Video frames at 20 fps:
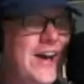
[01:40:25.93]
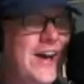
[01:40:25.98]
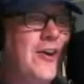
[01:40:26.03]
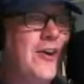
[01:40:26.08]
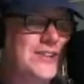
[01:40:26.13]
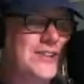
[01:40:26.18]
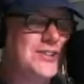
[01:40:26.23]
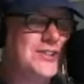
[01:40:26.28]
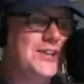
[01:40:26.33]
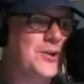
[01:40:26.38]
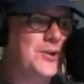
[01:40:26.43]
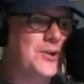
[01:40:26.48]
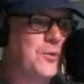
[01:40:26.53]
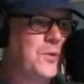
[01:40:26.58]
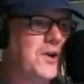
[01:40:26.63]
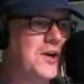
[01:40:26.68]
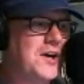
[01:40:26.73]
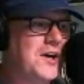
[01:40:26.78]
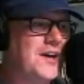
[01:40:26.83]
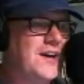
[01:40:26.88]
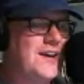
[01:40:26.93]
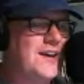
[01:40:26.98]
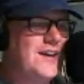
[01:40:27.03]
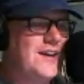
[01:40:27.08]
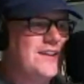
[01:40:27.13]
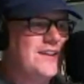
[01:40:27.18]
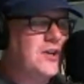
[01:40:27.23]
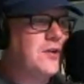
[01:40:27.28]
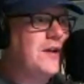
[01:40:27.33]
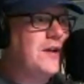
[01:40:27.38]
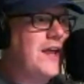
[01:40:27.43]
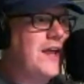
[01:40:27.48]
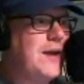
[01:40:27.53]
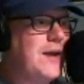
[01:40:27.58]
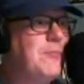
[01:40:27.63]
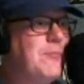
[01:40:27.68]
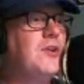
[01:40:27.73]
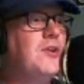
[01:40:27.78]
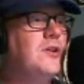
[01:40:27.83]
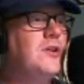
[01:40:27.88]
actually there were. They're named
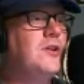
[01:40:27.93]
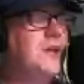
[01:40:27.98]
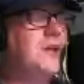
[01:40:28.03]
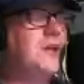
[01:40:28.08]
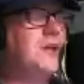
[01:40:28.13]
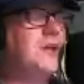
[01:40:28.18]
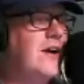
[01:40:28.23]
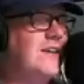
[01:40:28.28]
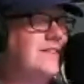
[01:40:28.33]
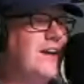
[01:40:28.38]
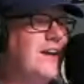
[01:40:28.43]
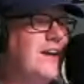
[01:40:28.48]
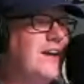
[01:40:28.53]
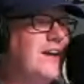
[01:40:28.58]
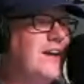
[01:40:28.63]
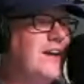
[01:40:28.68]
hilarious stuff.